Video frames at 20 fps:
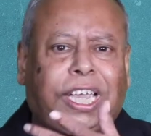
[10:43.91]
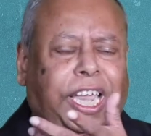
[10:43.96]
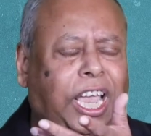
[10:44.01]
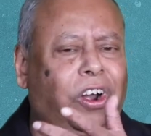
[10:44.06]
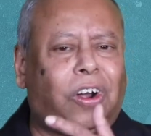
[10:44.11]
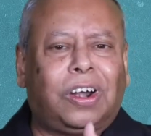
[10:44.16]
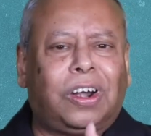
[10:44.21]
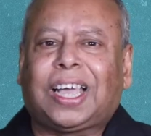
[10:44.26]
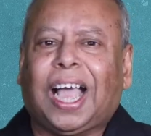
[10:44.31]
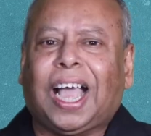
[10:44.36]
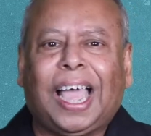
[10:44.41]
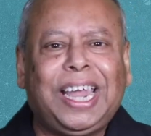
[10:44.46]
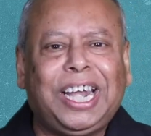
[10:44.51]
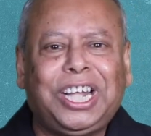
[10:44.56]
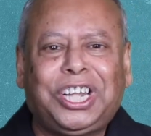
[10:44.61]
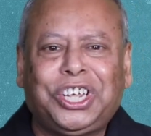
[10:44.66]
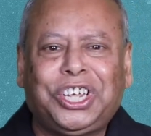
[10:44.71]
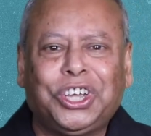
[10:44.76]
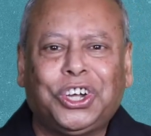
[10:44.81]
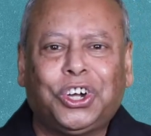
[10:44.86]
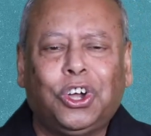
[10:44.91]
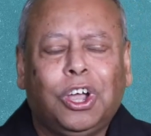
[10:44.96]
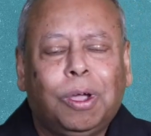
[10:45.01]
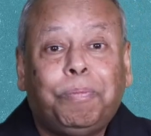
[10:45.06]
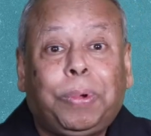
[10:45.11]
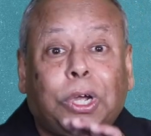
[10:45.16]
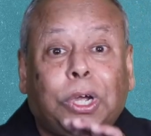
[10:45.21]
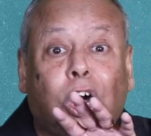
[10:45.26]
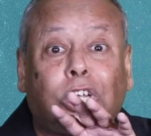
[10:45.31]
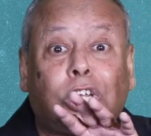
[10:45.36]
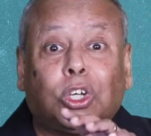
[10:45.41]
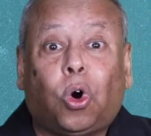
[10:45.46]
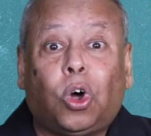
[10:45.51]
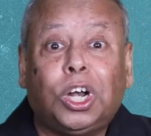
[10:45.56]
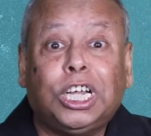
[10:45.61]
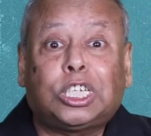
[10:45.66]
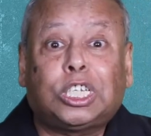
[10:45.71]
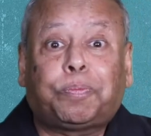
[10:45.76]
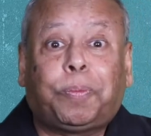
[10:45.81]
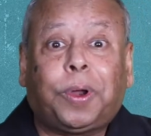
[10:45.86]
He cannot guide you, because the
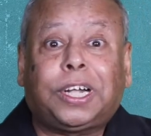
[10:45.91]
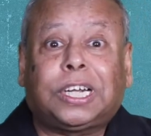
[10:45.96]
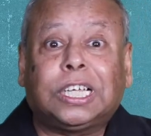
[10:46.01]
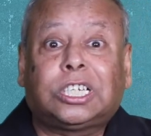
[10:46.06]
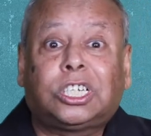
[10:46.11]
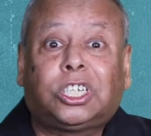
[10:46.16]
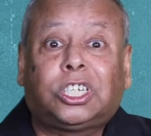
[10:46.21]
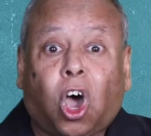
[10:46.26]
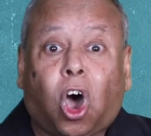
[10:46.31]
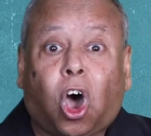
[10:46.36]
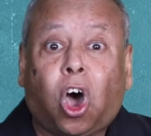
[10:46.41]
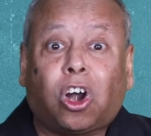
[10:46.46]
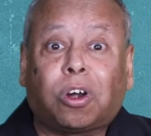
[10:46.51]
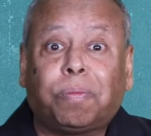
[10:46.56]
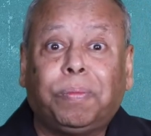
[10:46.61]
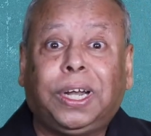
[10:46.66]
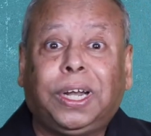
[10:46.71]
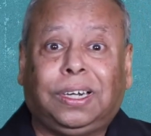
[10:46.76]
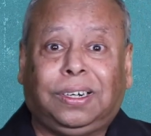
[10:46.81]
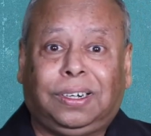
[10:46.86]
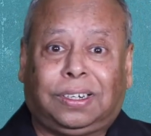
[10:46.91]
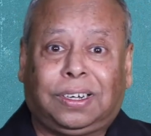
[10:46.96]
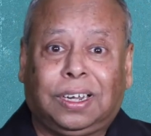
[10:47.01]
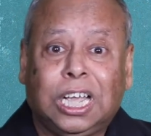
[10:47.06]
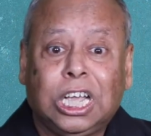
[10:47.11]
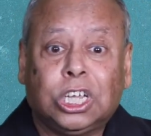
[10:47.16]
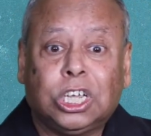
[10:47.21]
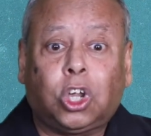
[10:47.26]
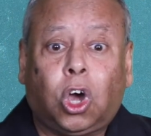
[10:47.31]
Holy Spirit is dormant.